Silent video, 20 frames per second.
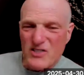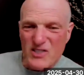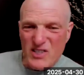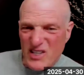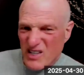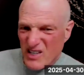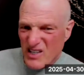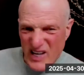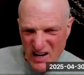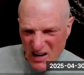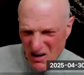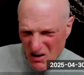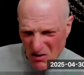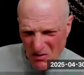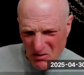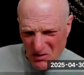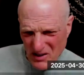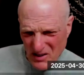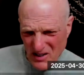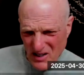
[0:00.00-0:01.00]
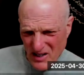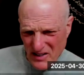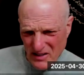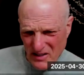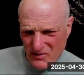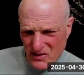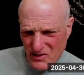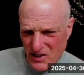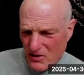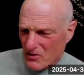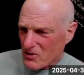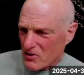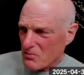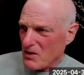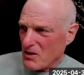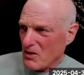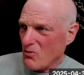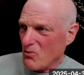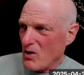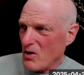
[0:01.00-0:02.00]
I sit now, it kind of
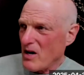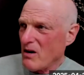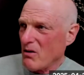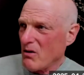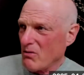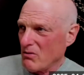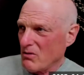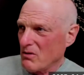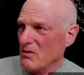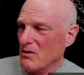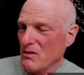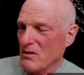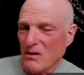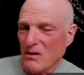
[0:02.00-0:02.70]
tells me, wow,